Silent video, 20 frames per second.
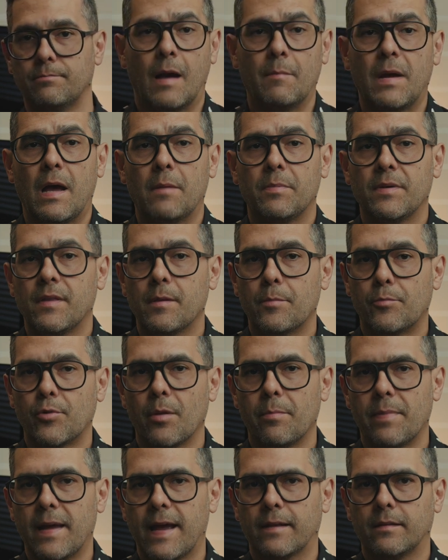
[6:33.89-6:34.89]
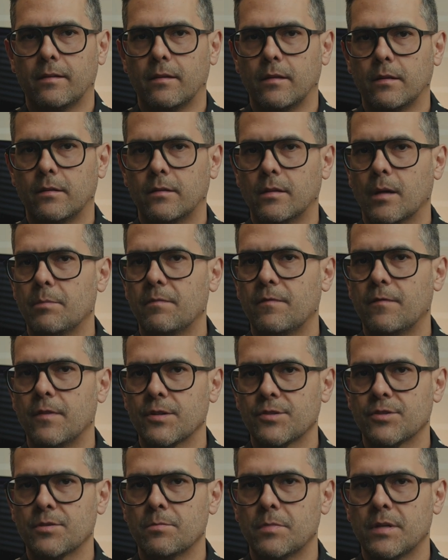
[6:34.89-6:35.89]
I'm happy they brought back the top
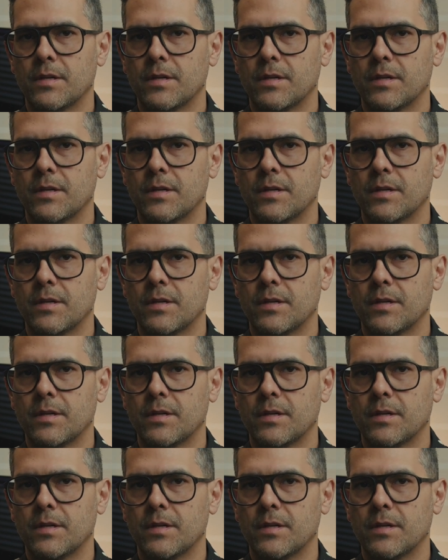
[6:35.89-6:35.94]
function